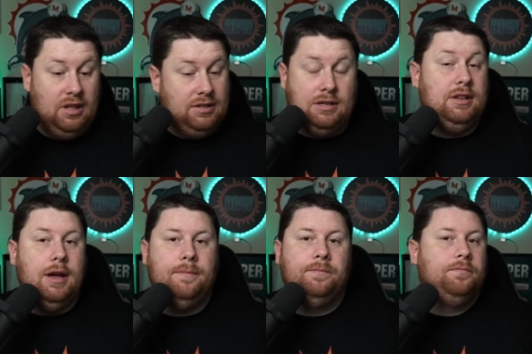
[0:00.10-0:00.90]
is
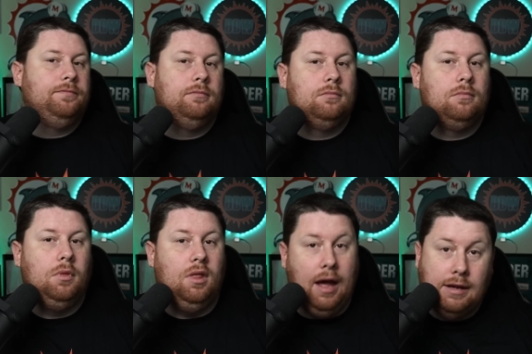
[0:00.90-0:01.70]
it.
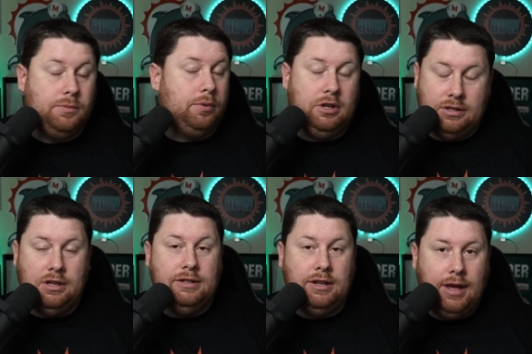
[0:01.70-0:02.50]
Last
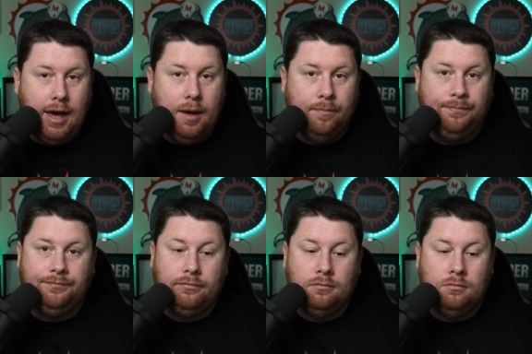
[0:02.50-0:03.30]
preseason game.
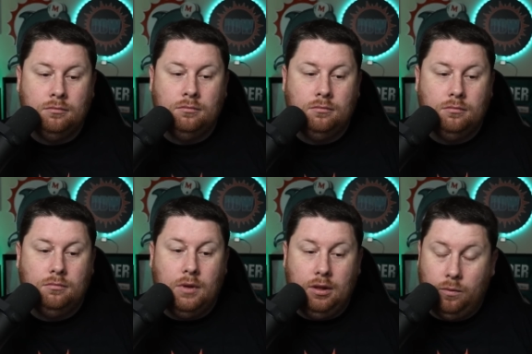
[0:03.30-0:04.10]

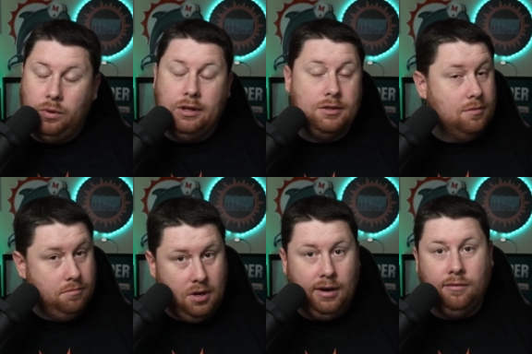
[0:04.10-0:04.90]
And then we get some
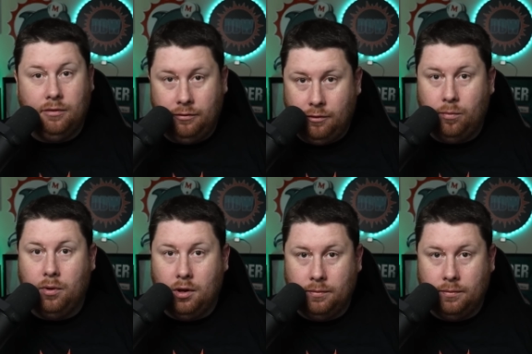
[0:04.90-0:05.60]
meaningful football.